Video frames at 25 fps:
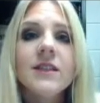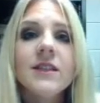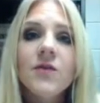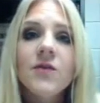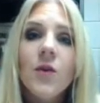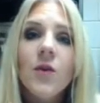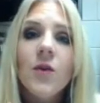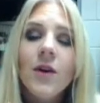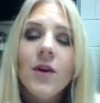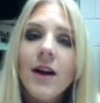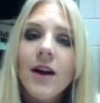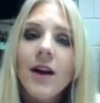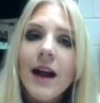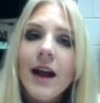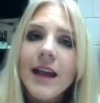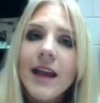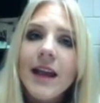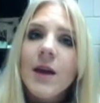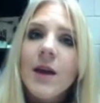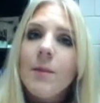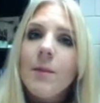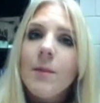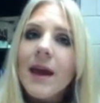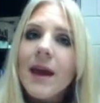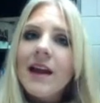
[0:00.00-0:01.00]
for a
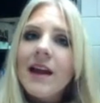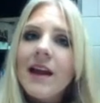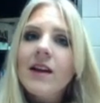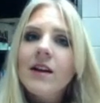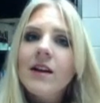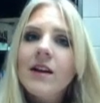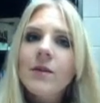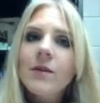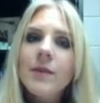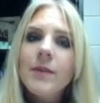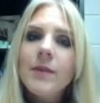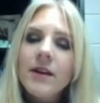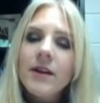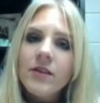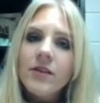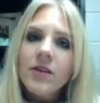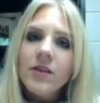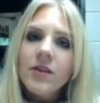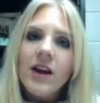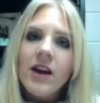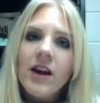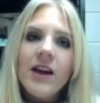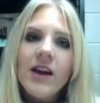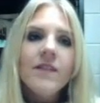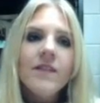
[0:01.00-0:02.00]
compare
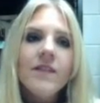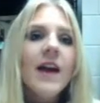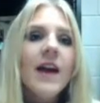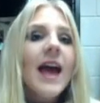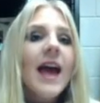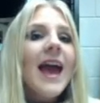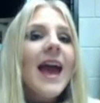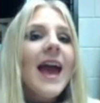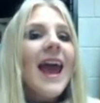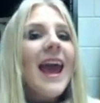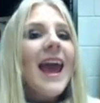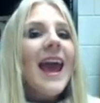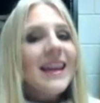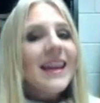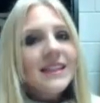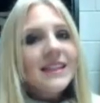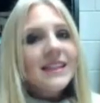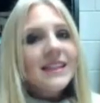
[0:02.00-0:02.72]
paragraph and a